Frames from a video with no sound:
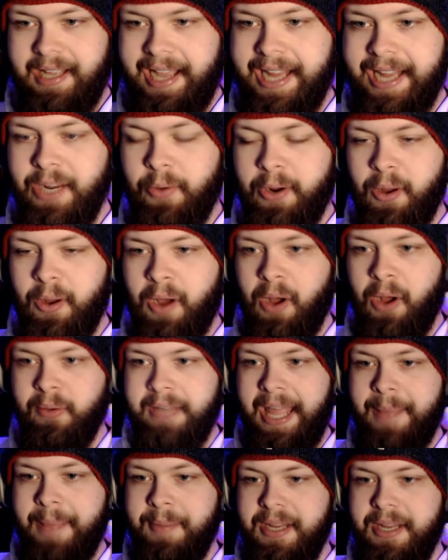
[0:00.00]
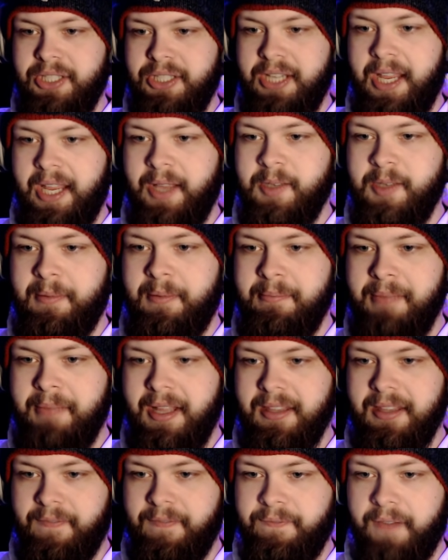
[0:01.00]
I know I don't hold that many shells, but
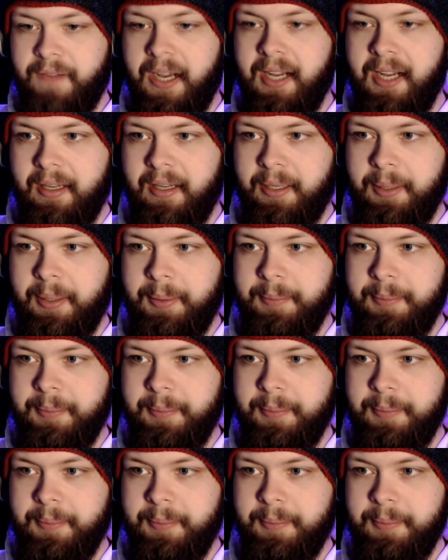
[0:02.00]
motherfuck.